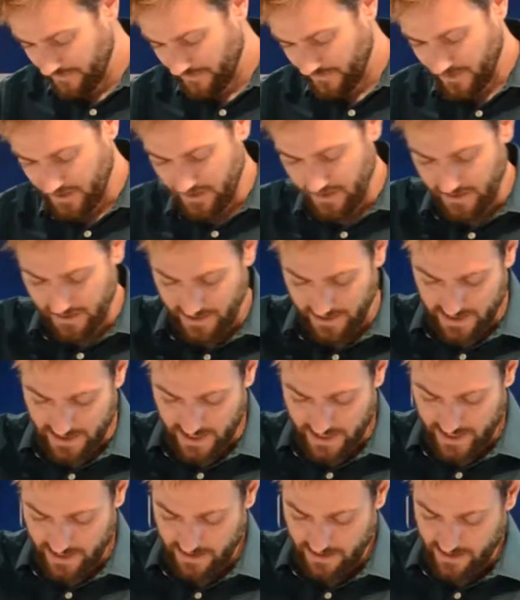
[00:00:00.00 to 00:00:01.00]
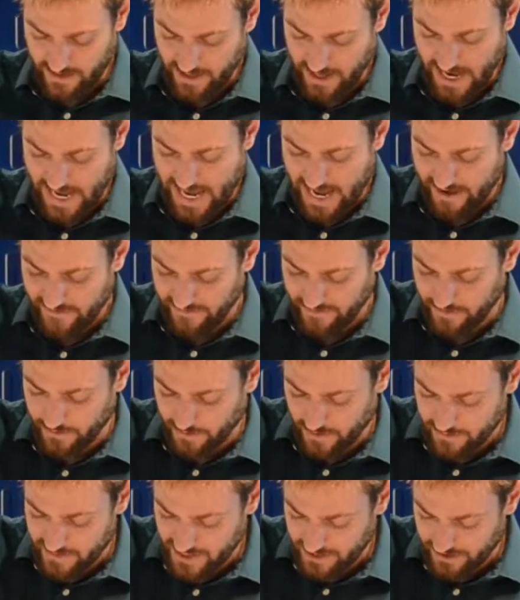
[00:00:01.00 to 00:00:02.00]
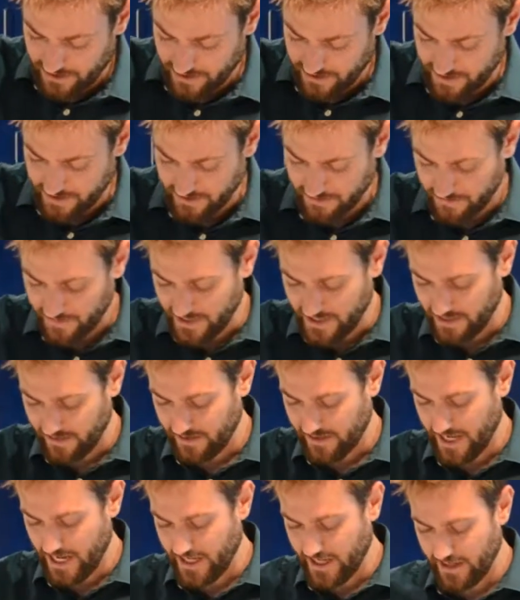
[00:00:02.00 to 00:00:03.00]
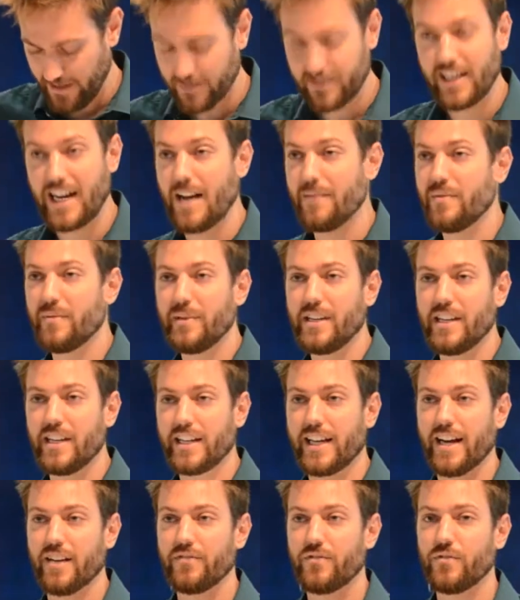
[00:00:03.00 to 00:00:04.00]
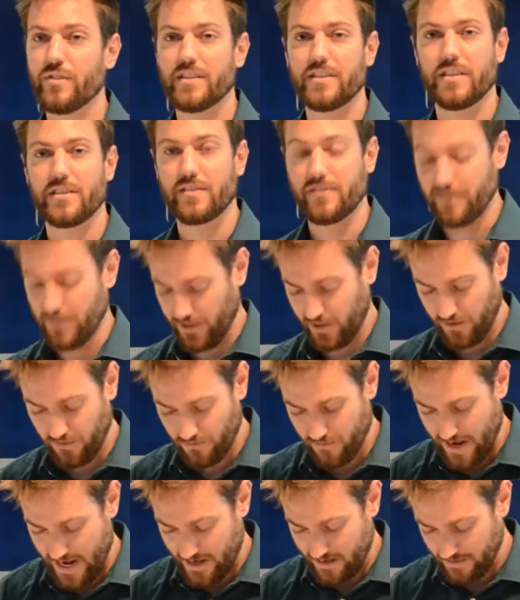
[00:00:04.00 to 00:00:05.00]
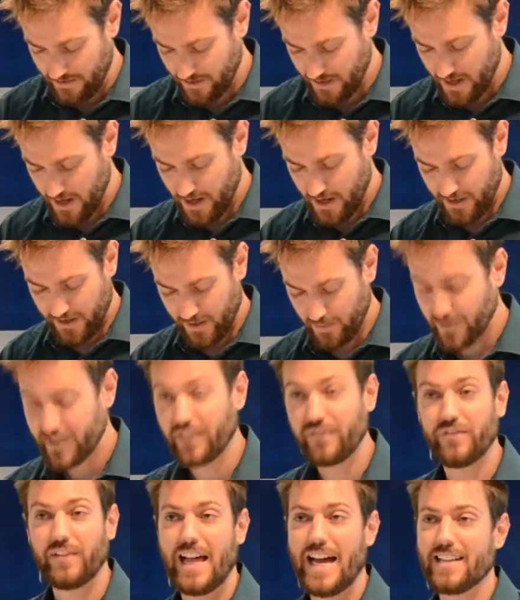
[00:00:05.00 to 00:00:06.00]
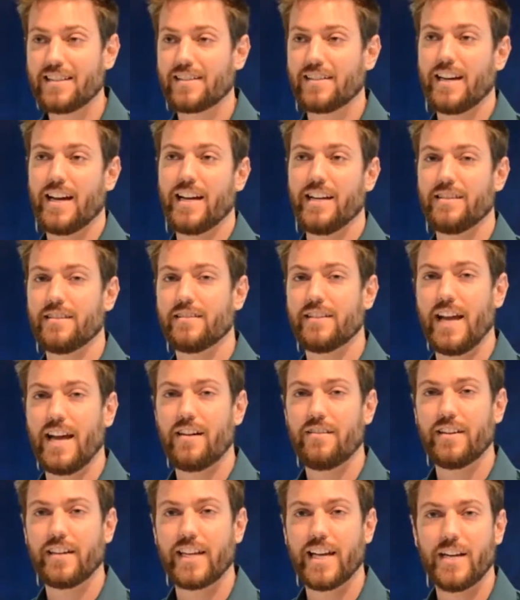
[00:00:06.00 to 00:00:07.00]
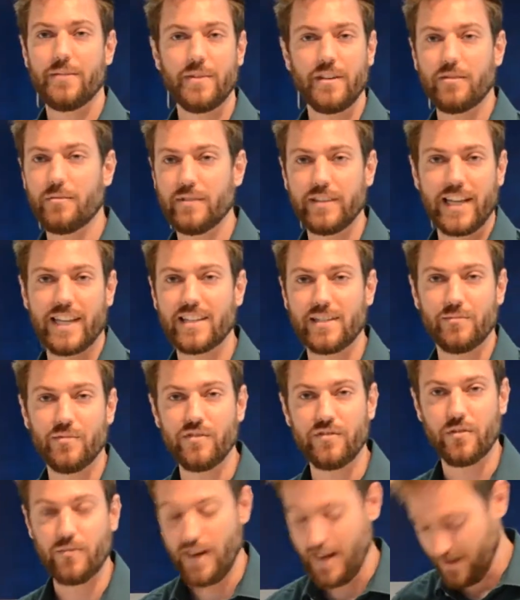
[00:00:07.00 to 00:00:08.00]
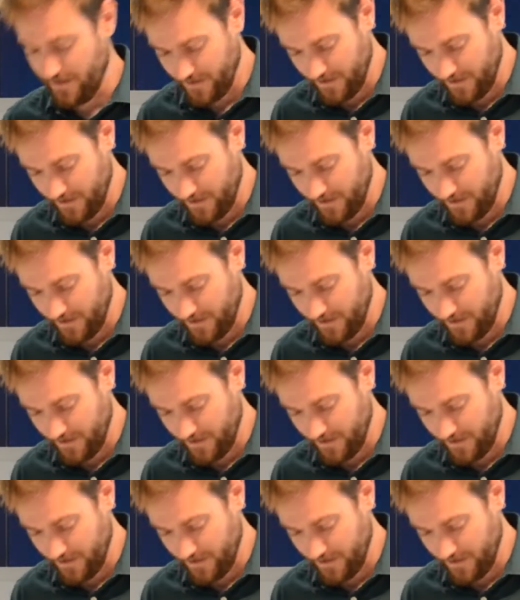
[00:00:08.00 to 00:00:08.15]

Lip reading: You're going to cut it in half. You want to make sure you're taking your time and being careful, because it's a little round. You're going to put the flat sides down. Again, we don't want that to move around